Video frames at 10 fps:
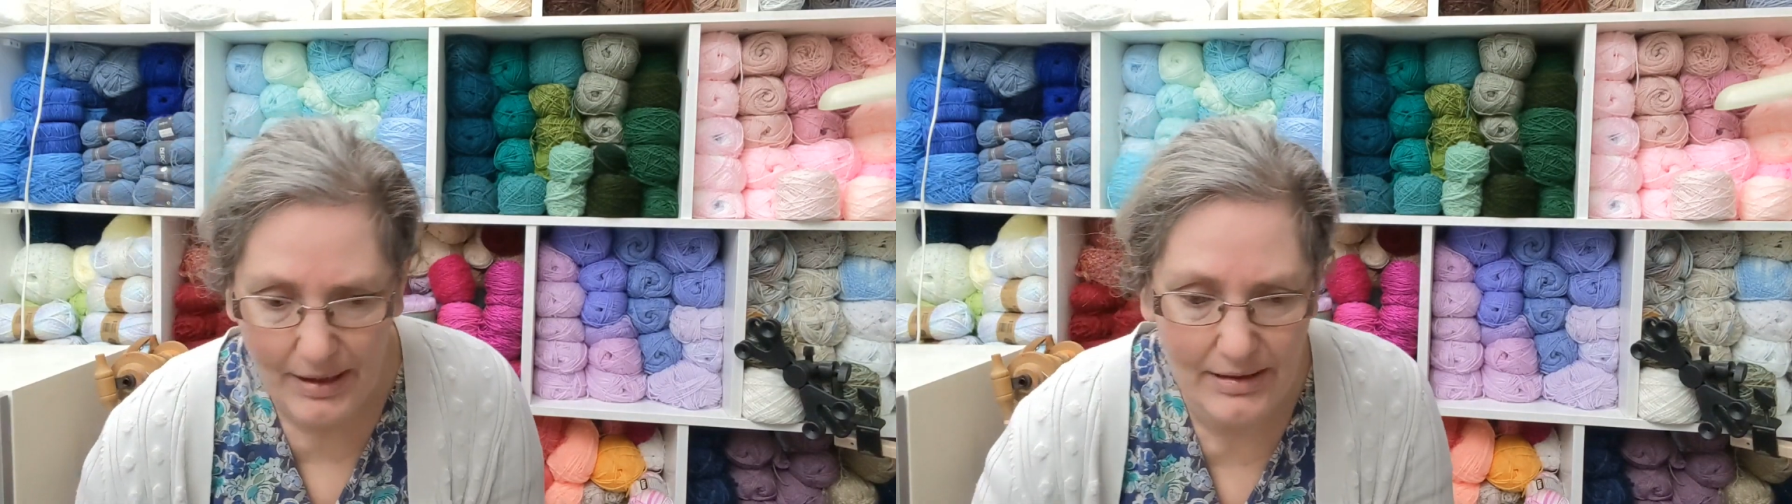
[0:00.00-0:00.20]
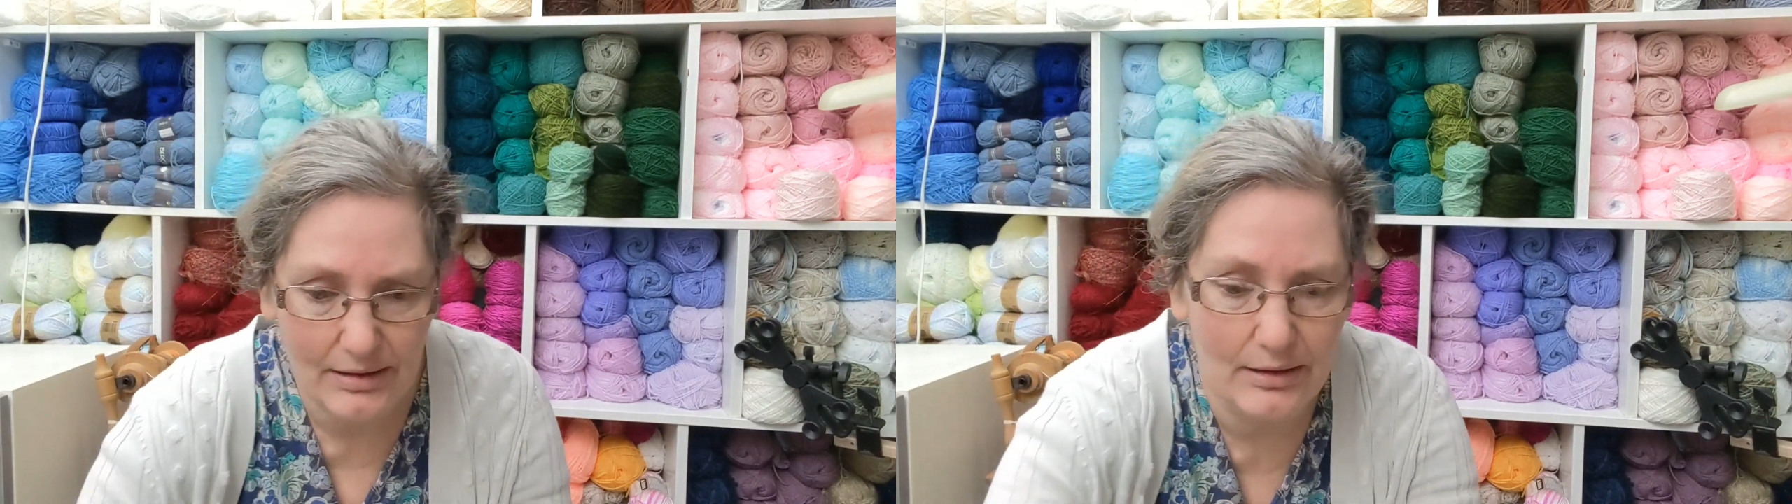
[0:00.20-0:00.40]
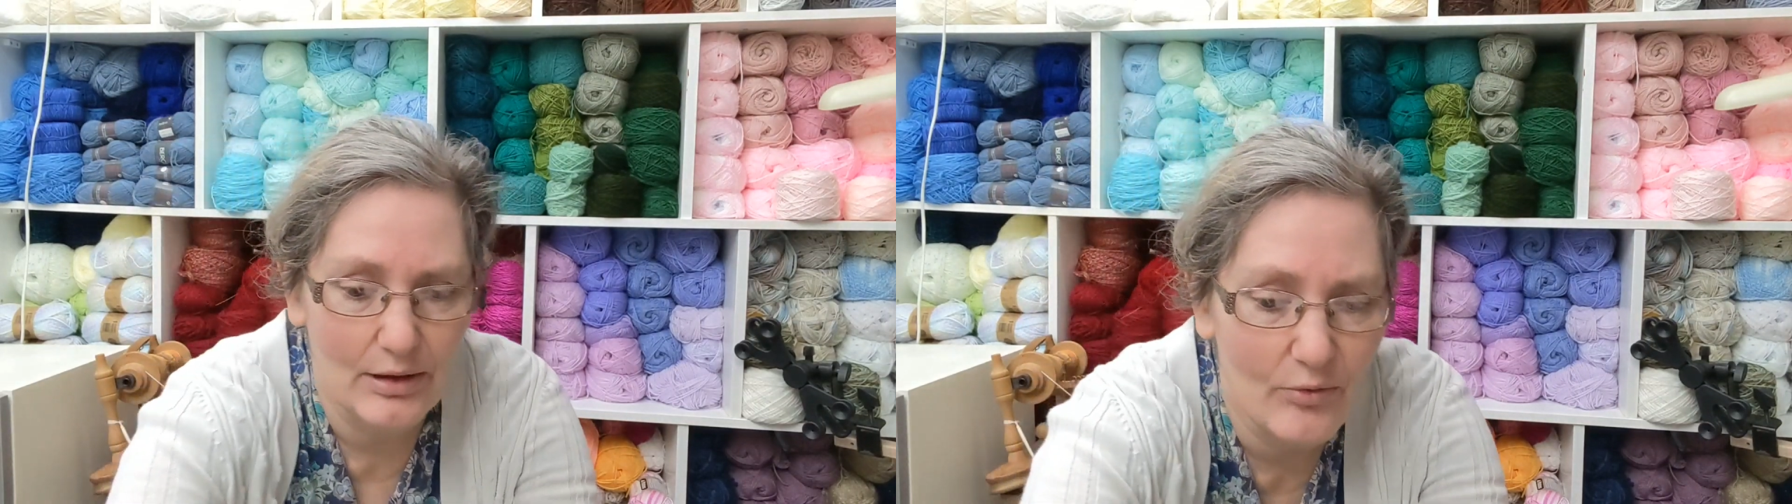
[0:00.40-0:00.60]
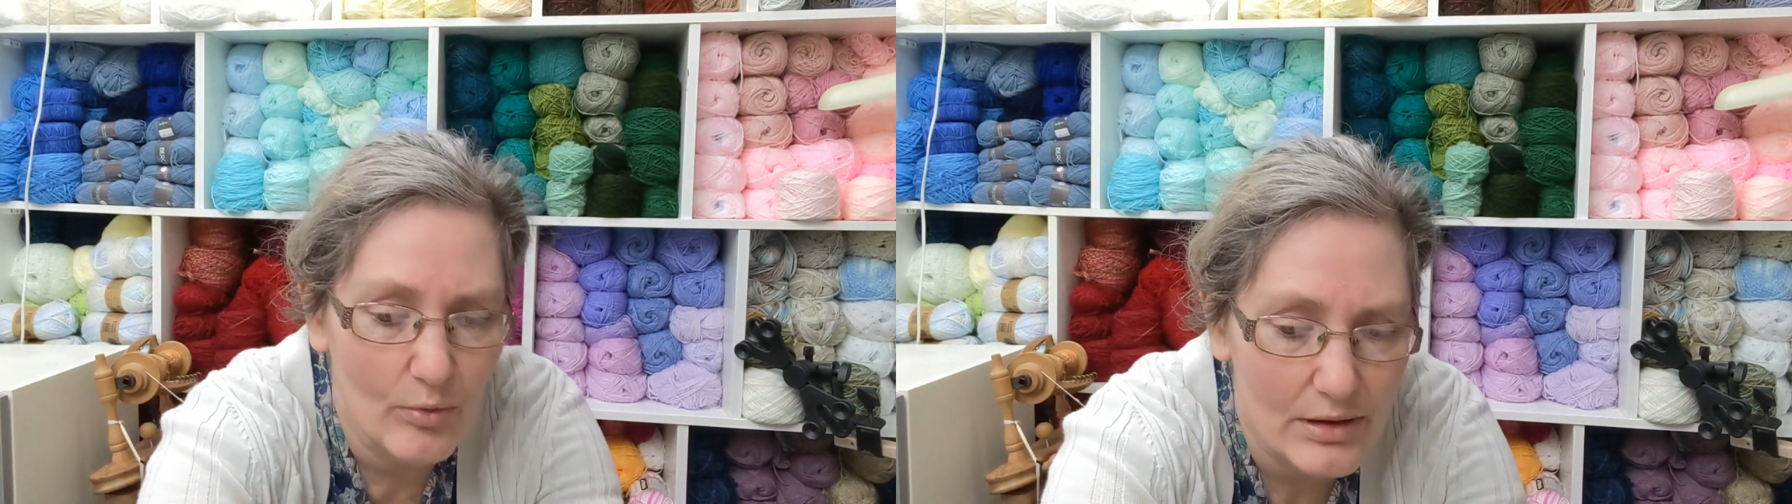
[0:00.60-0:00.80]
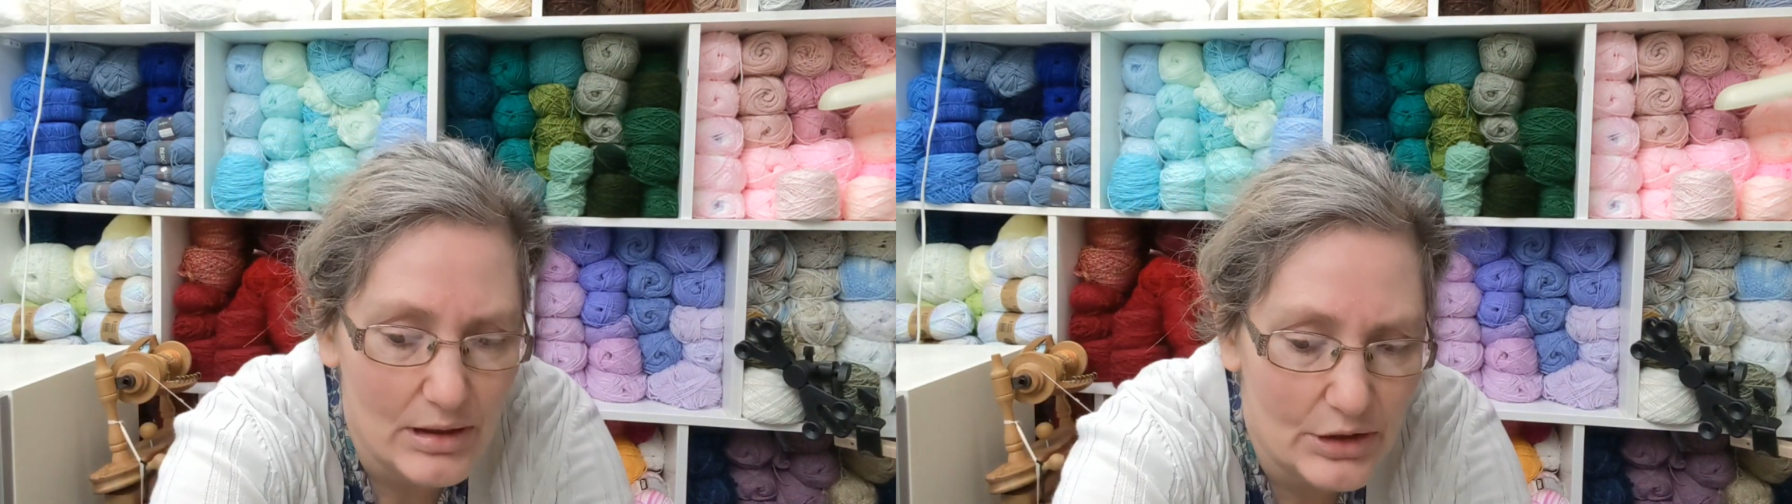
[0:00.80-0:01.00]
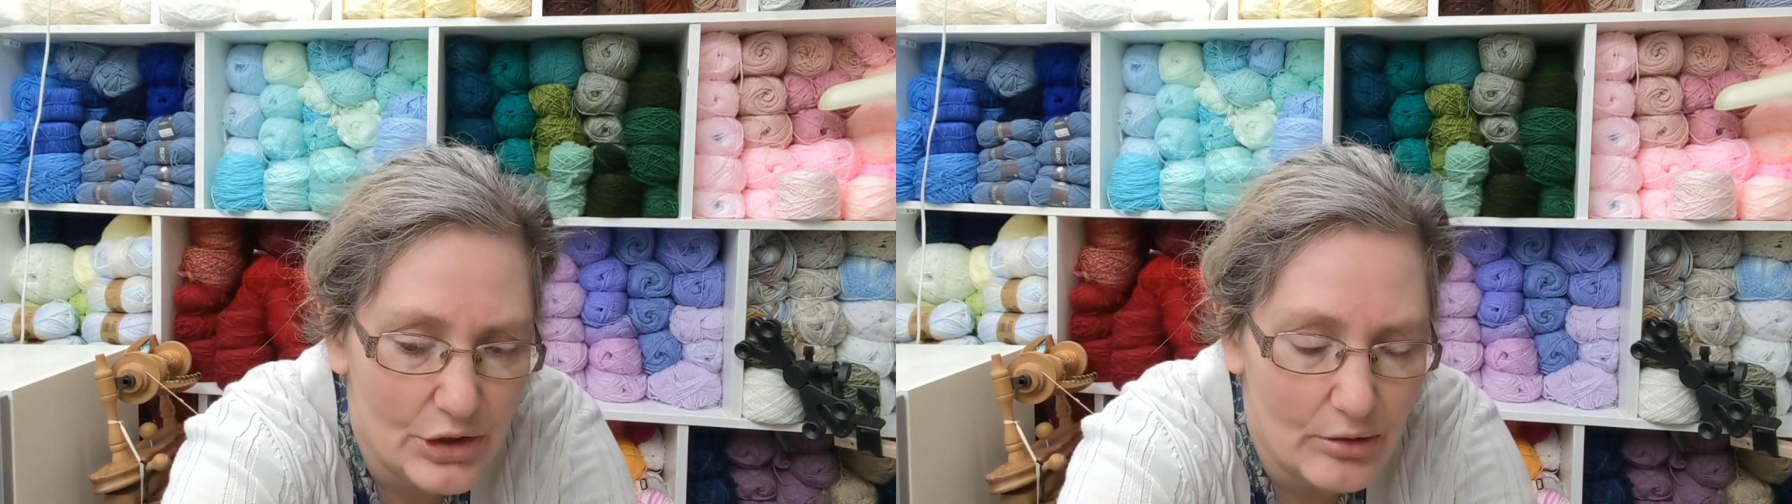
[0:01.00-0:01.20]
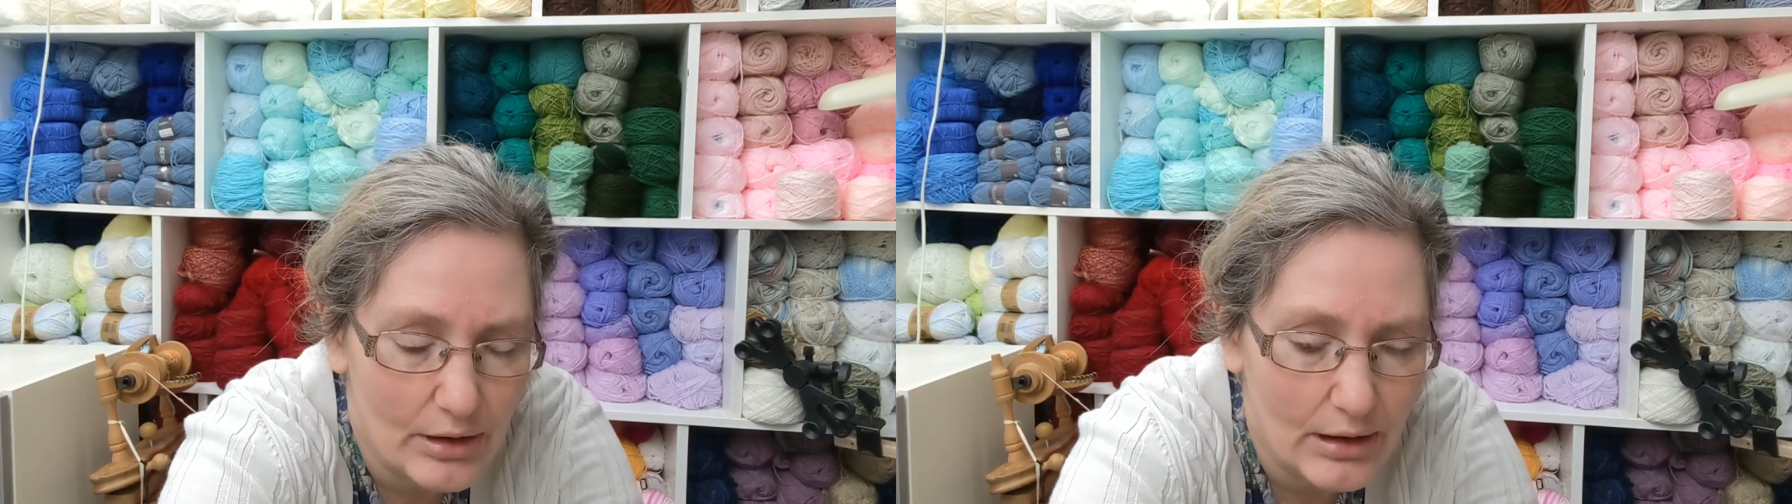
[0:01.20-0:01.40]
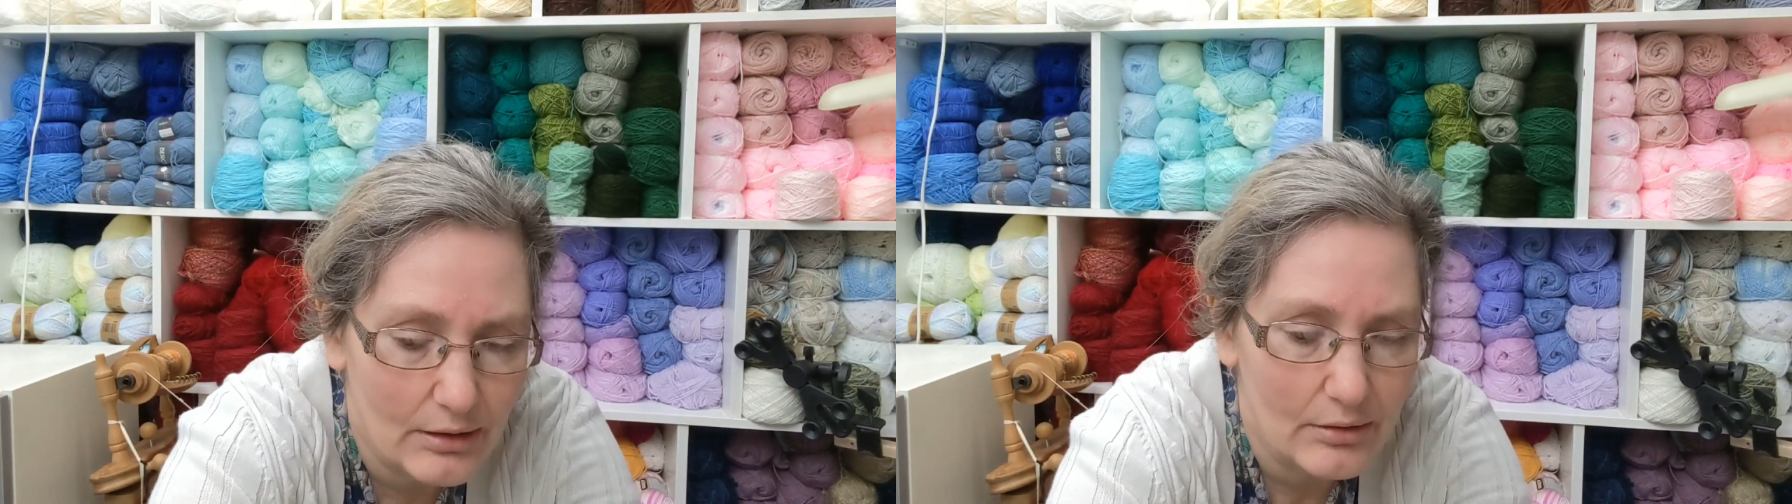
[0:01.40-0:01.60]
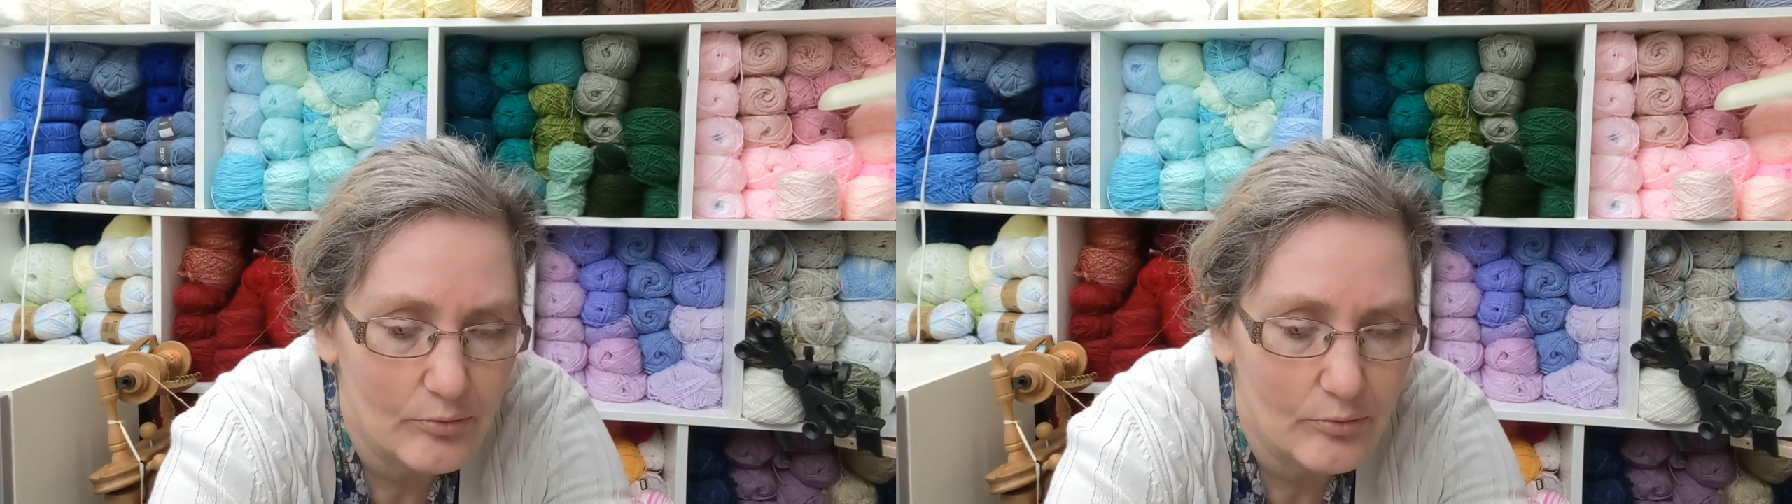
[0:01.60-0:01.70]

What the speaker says: pattern. The other one's actually on here,